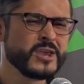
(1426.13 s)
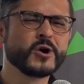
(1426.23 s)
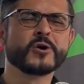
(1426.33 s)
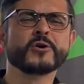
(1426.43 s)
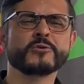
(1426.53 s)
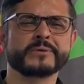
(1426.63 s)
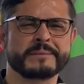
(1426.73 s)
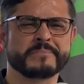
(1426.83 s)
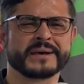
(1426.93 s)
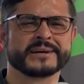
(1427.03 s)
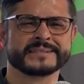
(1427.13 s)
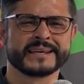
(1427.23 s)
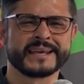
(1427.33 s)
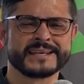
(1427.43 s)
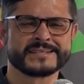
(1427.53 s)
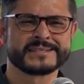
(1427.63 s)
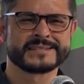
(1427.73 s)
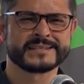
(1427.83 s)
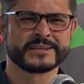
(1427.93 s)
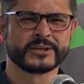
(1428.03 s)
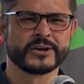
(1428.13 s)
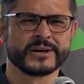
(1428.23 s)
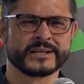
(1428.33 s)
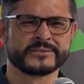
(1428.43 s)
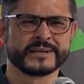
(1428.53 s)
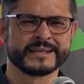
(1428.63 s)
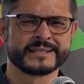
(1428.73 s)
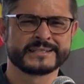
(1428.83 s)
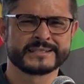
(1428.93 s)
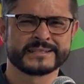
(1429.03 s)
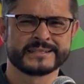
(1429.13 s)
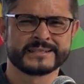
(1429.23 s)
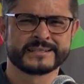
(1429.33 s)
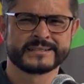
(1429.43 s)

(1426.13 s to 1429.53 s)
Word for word: We all rebelled against God, right?